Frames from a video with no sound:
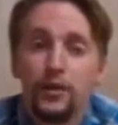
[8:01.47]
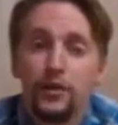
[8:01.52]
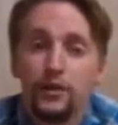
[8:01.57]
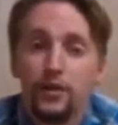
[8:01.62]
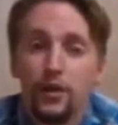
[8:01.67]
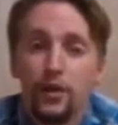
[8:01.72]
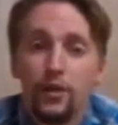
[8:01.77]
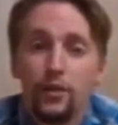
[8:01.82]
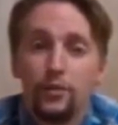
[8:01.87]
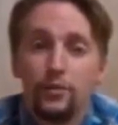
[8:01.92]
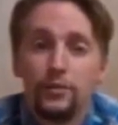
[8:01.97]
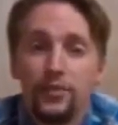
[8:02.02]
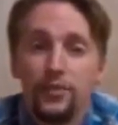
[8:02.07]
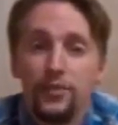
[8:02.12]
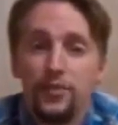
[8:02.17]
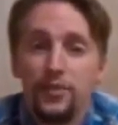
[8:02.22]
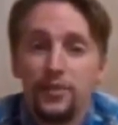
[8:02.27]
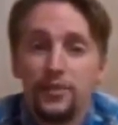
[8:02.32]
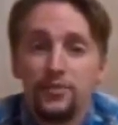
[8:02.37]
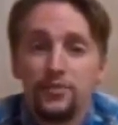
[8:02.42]
to go,
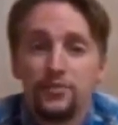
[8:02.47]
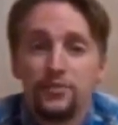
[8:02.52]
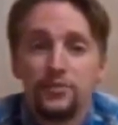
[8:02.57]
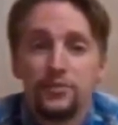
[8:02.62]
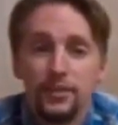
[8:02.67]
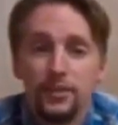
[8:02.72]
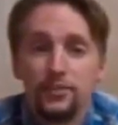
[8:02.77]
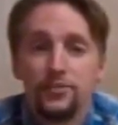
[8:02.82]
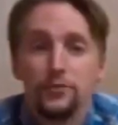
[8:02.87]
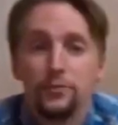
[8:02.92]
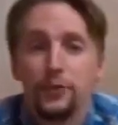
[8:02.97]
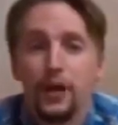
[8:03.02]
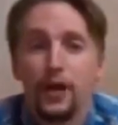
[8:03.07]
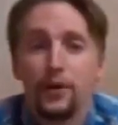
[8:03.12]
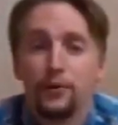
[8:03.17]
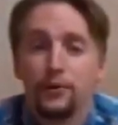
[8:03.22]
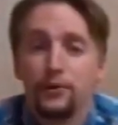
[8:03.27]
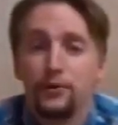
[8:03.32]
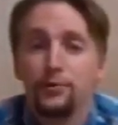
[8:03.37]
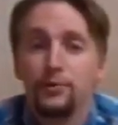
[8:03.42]
this is the
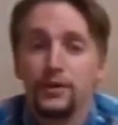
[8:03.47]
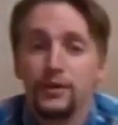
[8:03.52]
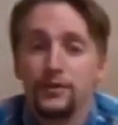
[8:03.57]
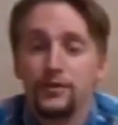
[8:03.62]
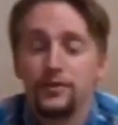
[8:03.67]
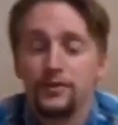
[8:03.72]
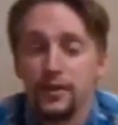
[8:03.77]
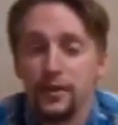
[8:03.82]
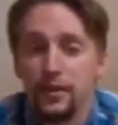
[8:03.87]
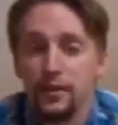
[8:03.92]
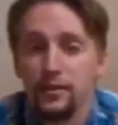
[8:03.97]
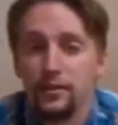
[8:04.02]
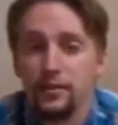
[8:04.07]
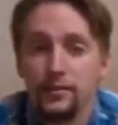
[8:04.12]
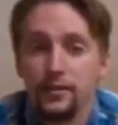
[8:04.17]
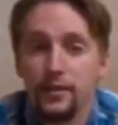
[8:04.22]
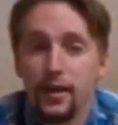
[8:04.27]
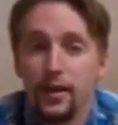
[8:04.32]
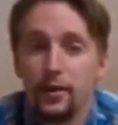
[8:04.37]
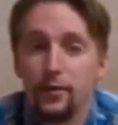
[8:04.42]
route you need to take.
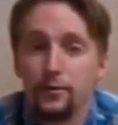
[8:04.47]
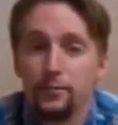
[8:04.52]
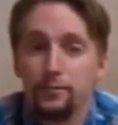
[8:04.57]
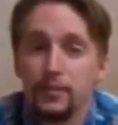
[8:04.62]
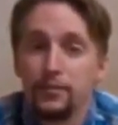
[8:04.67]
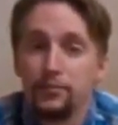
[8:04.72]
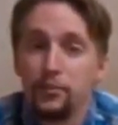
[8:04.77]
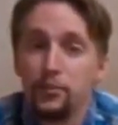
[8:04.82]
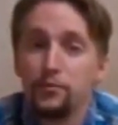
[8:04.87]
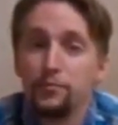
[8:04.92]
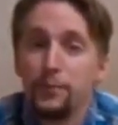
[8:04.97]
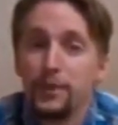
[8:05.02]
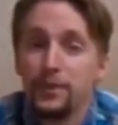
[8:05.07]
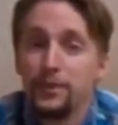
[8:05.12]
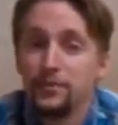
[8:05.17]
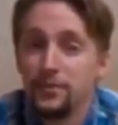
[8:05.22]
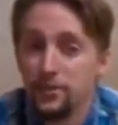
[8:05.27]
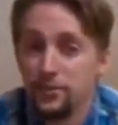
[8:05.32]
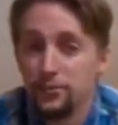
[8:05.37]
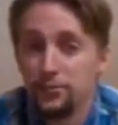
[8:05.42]
Now, if you've made
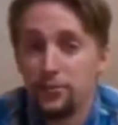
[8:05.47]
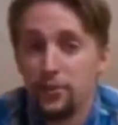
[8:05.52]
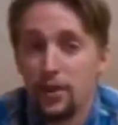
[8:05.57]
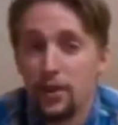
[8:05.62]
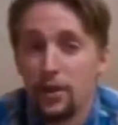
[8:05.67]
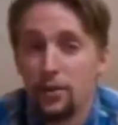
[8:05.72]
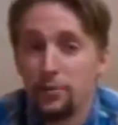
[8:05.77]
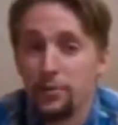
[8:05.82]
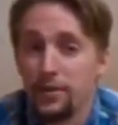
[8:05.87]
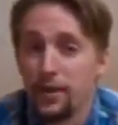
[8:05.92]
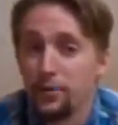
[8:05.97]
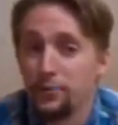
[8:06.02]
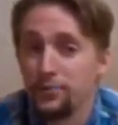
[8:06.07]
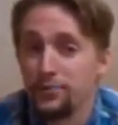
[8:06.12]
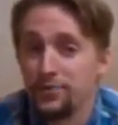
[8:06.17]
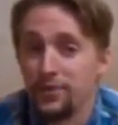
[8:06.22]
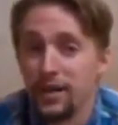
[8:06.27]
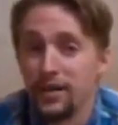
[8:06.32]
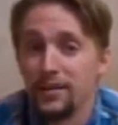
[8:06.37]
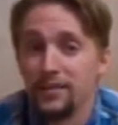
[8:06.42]
it this far without
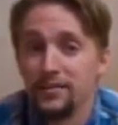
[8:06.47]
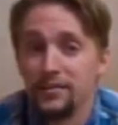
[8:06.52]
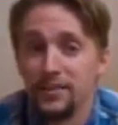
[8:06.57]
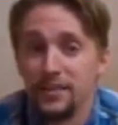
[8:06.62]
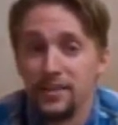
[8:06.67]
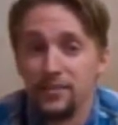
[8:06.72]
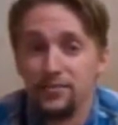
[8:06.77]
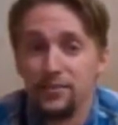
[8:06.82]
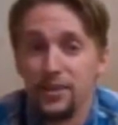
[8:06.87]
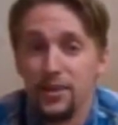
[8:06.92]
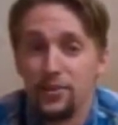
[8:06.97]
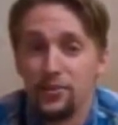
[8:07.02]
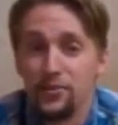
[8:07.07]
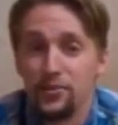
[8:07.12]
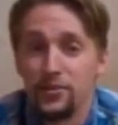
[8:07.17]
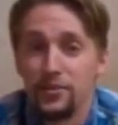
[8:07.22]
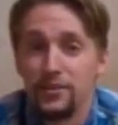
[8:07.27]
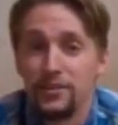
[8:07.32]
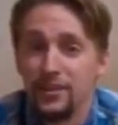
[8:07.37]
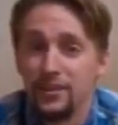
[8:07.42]
deciding that
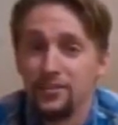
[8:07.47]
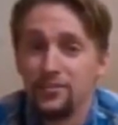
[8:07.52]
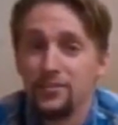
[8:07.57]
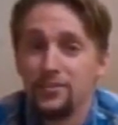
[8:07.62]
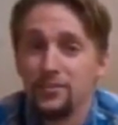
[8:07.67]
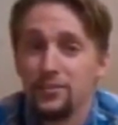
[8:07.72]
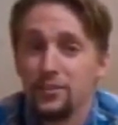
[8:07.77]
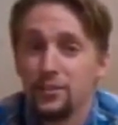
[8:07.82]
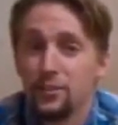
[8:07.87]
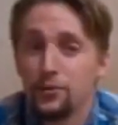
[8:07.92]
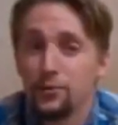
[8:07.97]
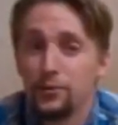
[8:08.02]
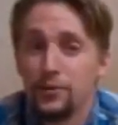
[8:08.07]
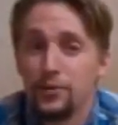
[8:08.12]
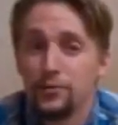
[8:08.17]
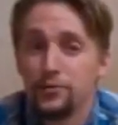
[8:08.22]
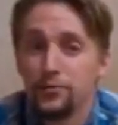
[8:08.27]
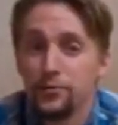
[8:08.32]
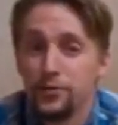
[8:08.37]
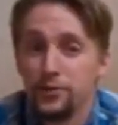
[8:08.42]
aviation isn't the
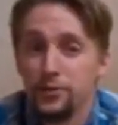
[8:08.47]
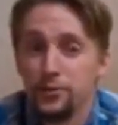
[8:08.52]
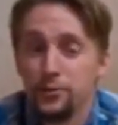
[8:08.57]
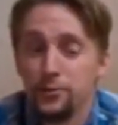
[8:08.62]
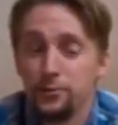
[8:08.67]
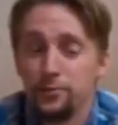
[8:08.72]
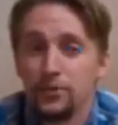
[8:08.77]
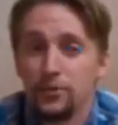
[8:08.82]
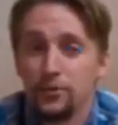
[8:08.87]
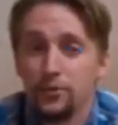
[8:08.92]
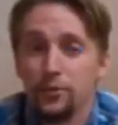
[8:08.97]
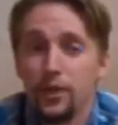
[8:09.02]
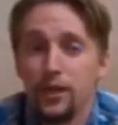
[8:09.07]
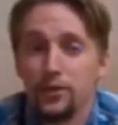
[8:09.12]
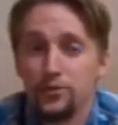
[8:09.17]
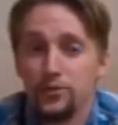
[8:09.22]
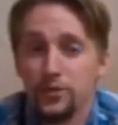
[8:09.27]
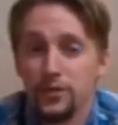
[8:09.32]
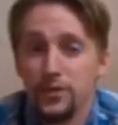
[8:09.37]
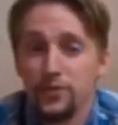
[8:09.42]
career for you,
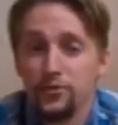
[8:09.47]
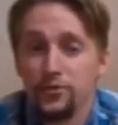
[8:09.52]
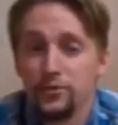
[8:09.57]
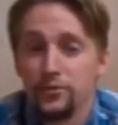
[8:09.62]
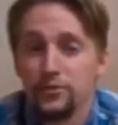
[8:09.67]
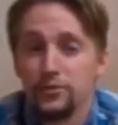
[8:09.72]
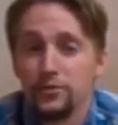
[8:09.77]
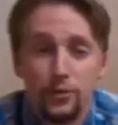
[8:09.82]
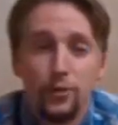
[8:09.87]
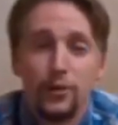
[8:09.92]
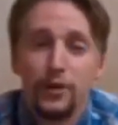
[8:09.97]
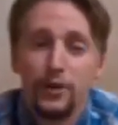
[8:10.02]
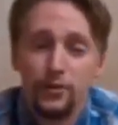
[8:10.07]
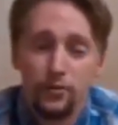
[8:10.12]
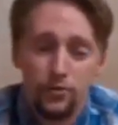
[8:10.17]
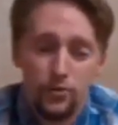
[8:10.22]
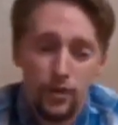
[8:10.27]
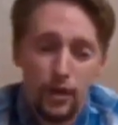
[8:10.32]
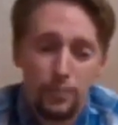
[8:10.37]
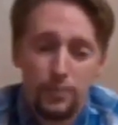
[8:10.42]
congratulations. Go ahead
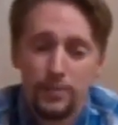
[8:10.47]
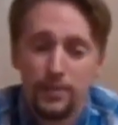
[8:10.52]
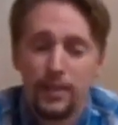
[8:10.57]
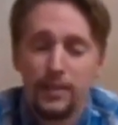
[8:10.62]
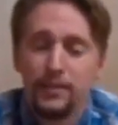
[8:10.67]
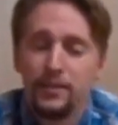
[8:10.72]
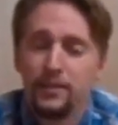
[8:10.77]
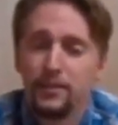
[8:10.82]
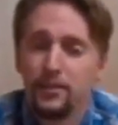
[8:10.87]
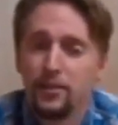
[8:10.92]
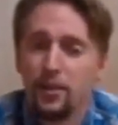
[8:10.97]
and drop a like and a